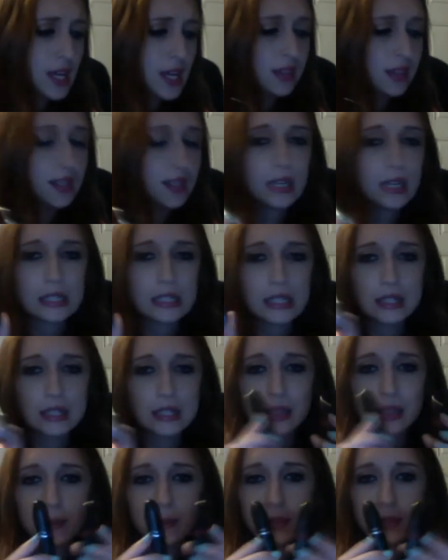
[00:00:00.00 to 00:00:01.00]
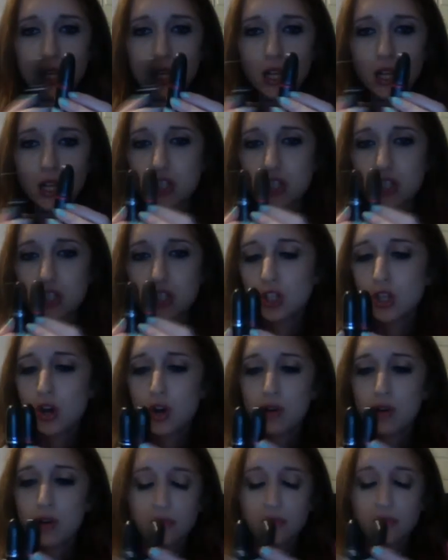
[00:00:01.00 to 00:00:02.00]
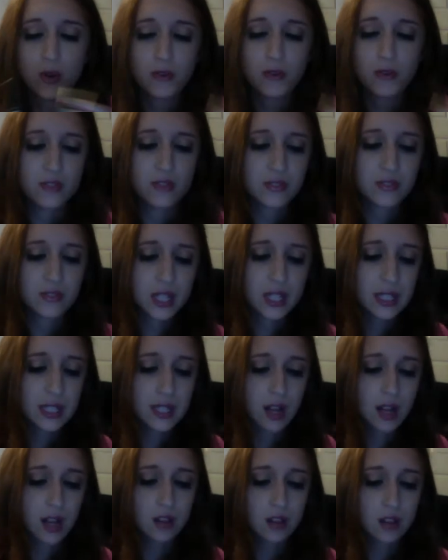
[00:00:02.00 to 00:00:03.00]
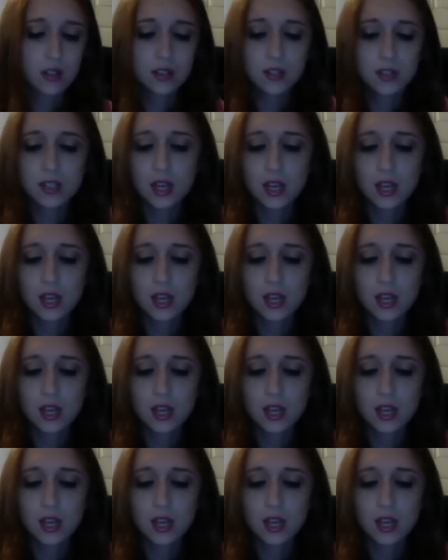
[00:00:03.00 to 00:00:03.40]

These lipsticks go for $15.